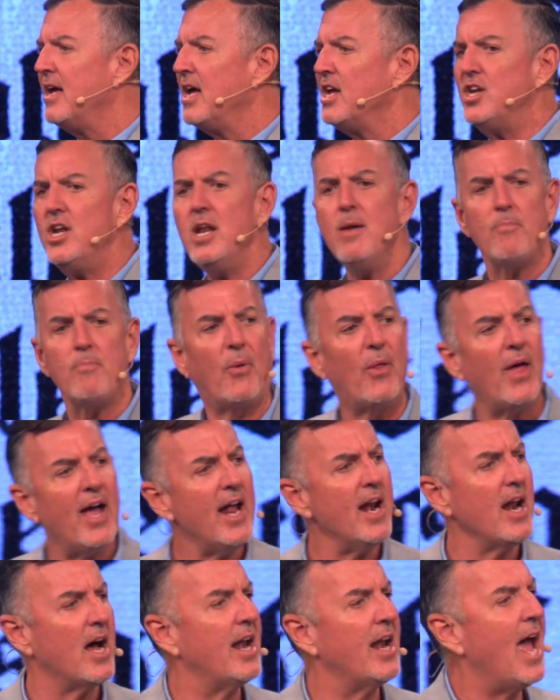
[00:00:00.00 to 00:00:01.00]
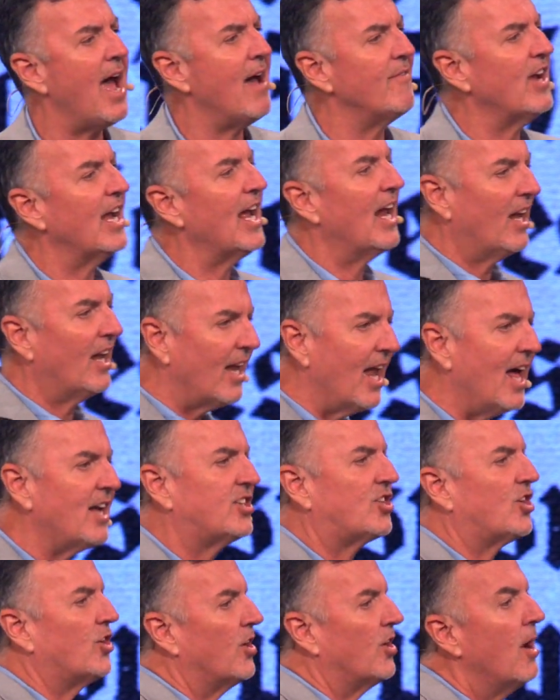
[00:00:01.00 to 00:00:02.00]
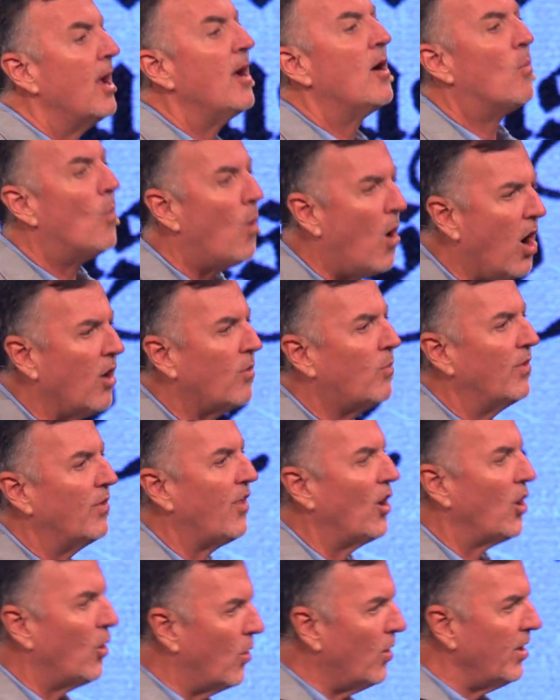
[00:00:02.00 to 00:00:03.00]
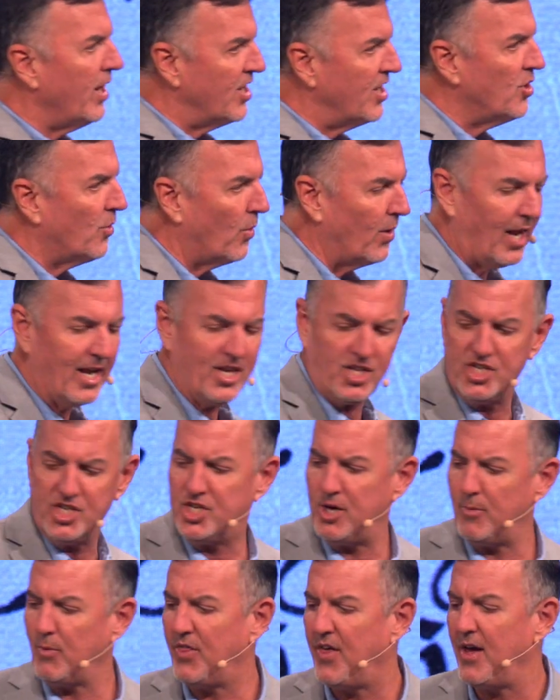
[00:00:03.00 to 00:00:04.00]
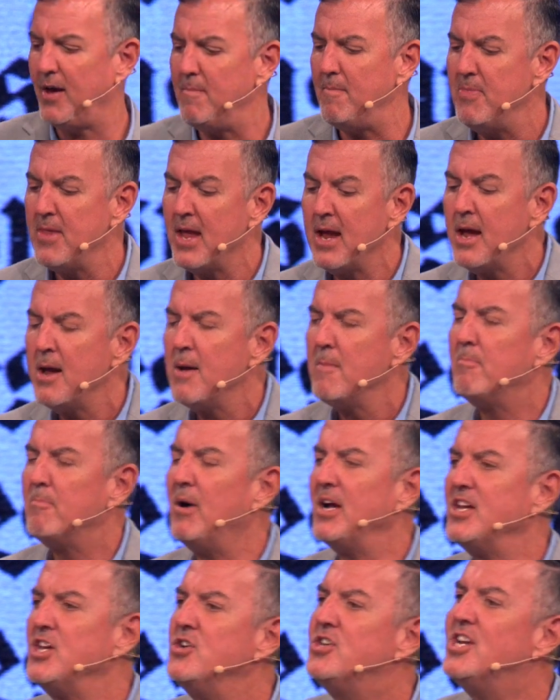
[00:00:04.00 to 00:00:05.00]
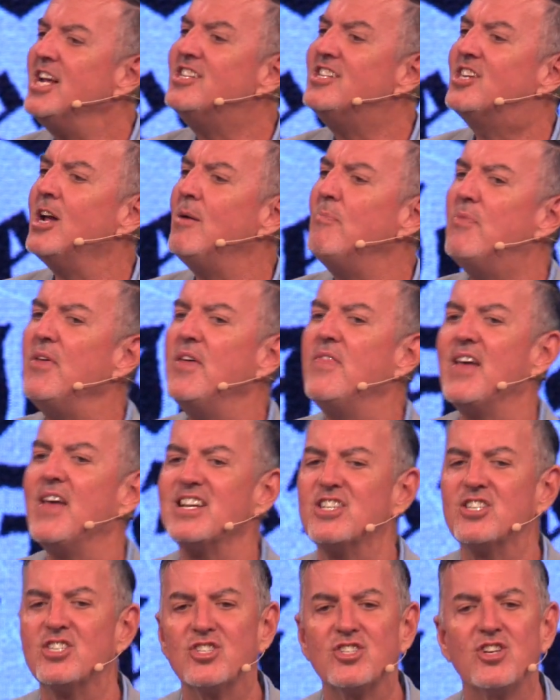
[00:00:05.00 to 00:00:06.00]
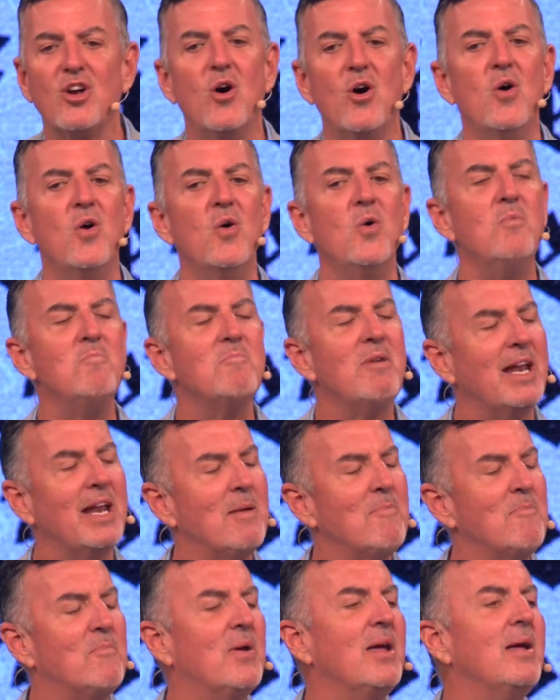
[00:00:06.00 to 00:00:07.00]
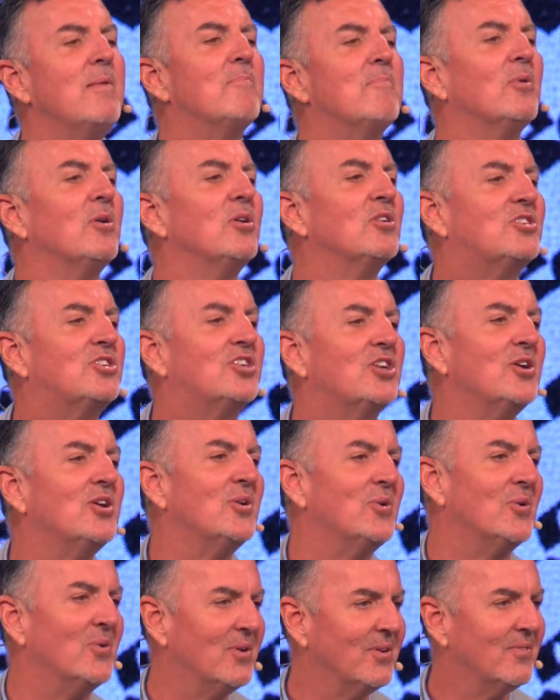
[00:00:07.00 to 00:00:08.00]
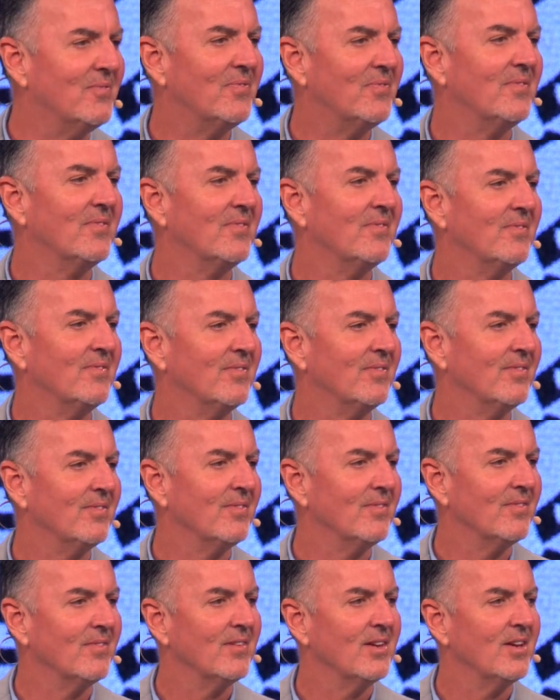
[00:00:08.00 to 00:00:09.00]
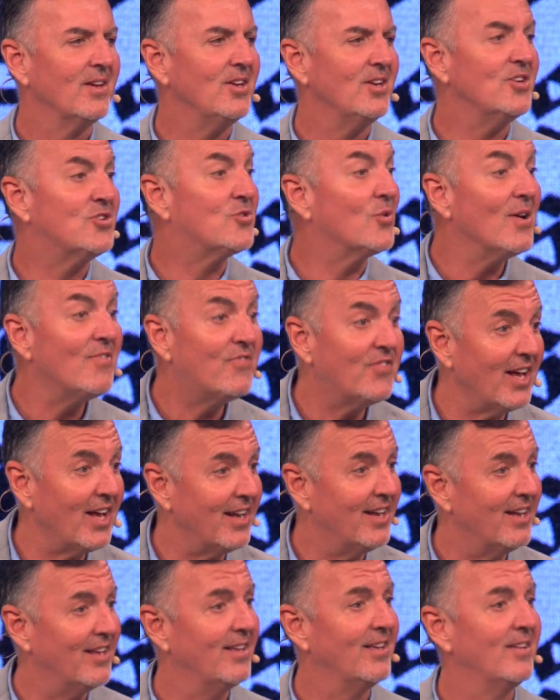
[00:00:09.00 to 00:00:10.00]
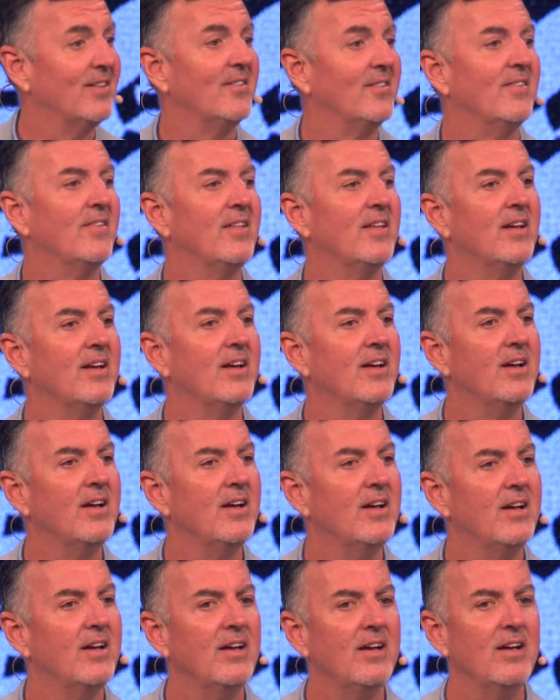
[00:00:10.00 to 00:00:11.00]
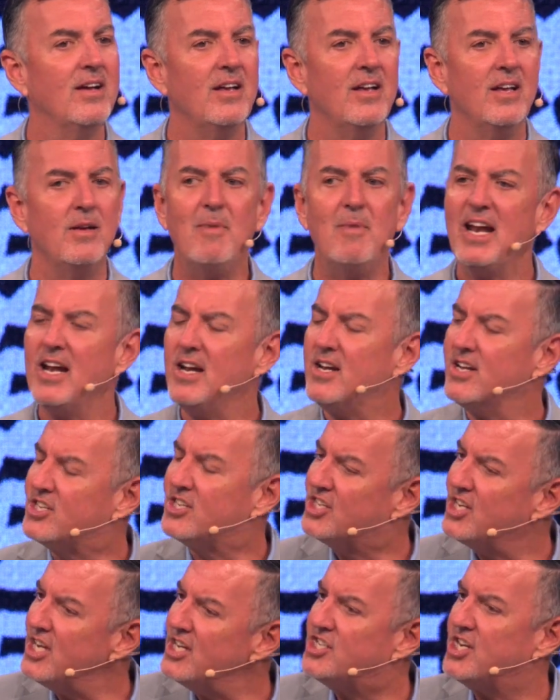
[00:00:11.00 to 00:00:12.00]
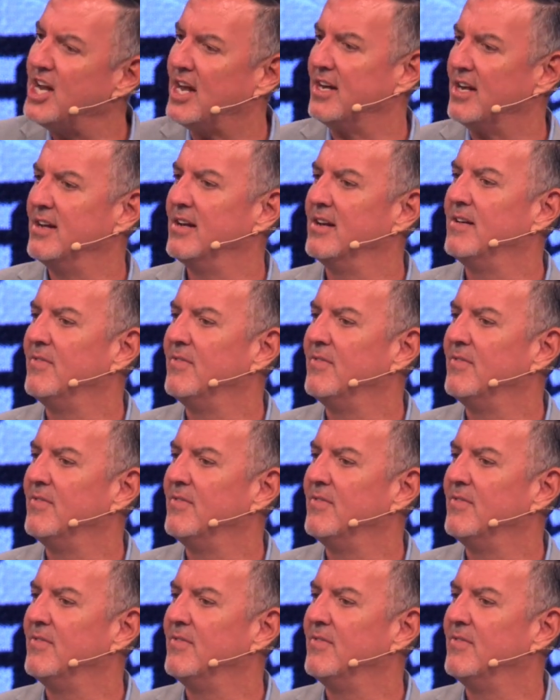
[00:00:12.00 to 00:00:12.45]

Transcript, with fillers: You didn't plan on having a lesser walk with the Lord in your relationship with Him, but you did something that so many people do. You drifted. You made a decision.